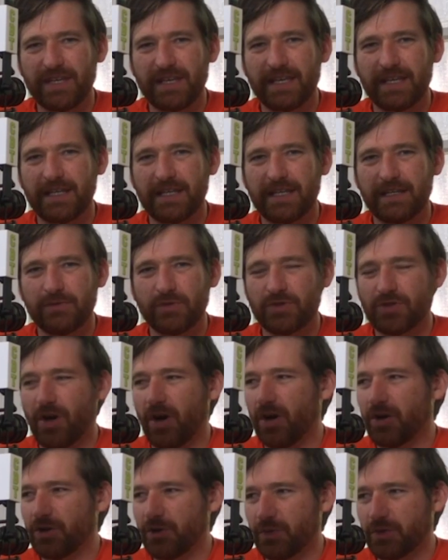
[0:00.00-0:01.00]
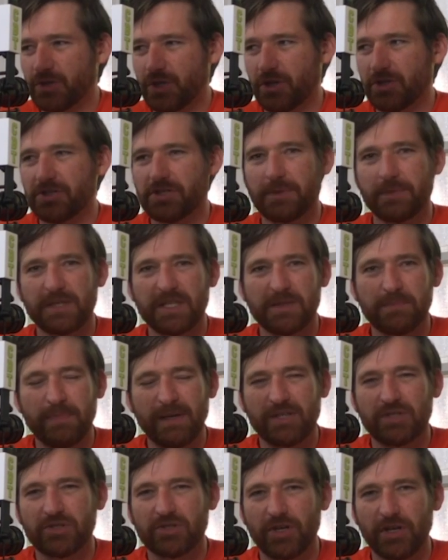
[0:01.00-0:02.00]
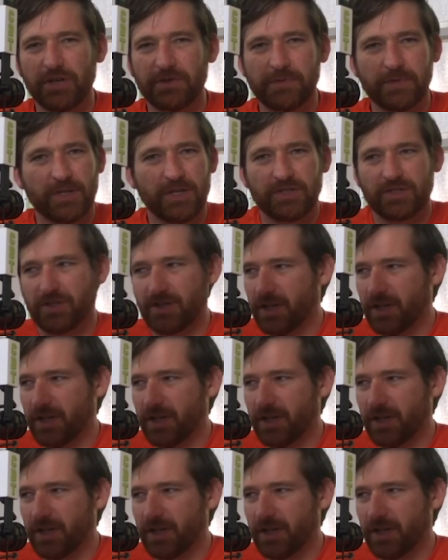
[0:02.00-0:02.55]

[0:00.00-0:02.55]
and it was hard to return some of these big serves because